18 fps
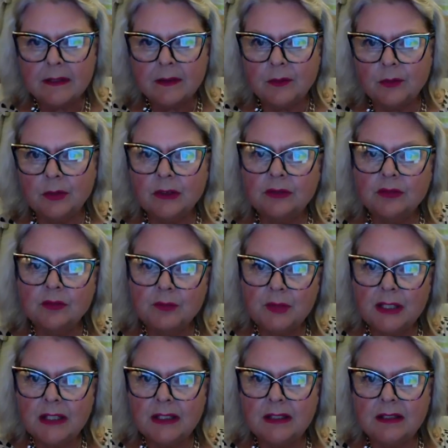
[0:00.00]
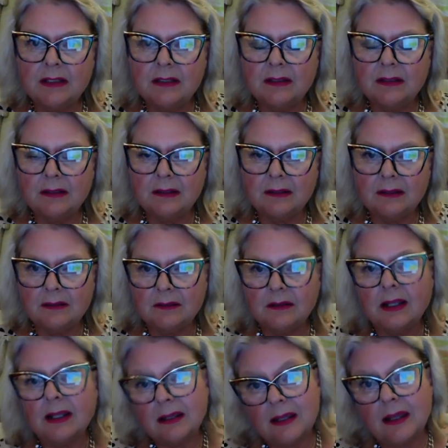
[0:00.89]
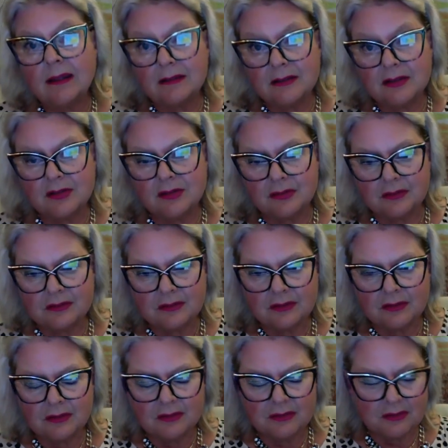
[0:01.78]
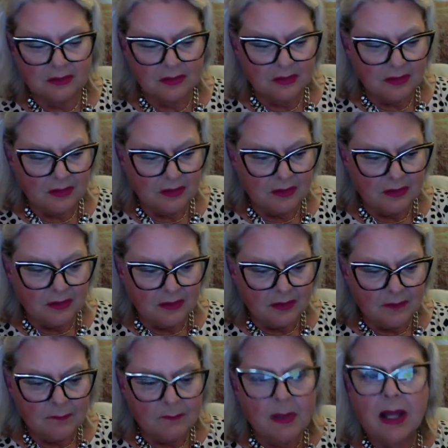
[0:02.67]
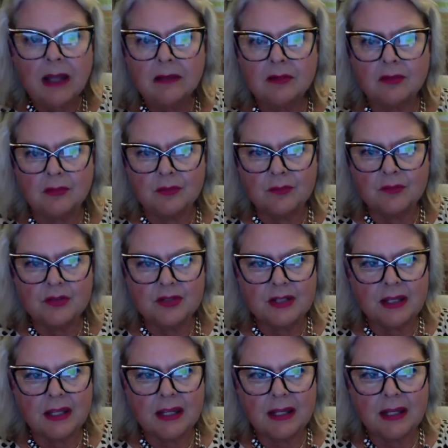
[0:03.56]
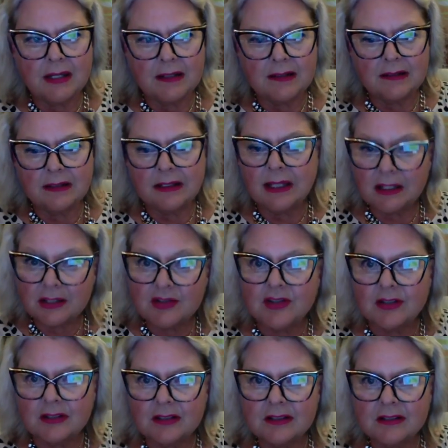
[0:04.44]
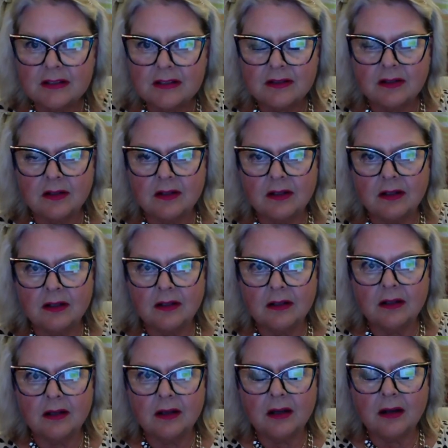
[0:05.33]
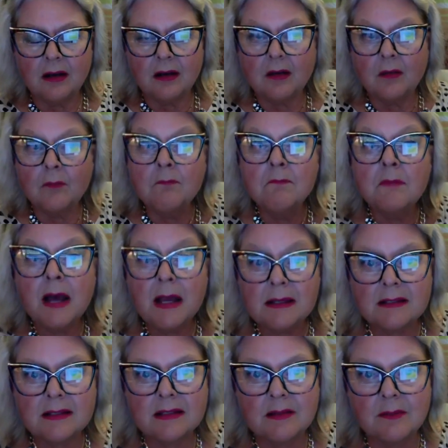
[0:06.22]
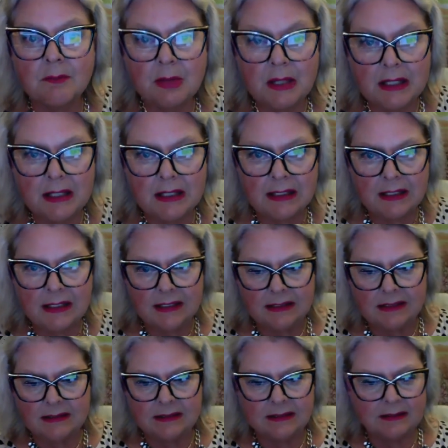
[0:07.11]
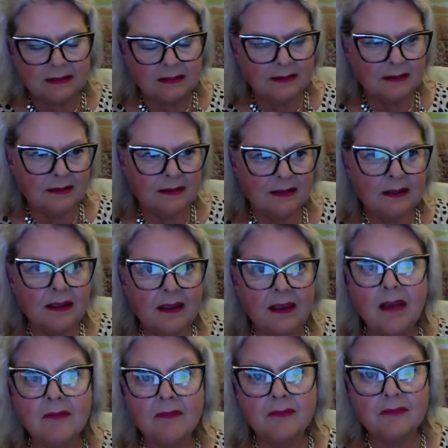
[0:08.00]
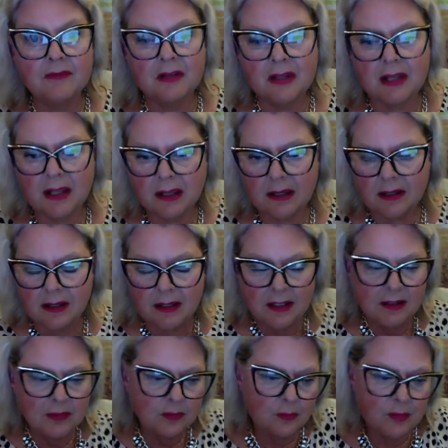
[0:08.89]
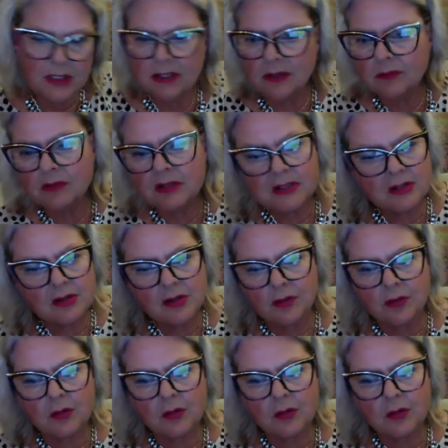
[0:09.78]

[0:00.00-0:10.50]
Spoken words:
Well, to me, I answered, bathrooms and kitchens must be clean every day. To me, there is no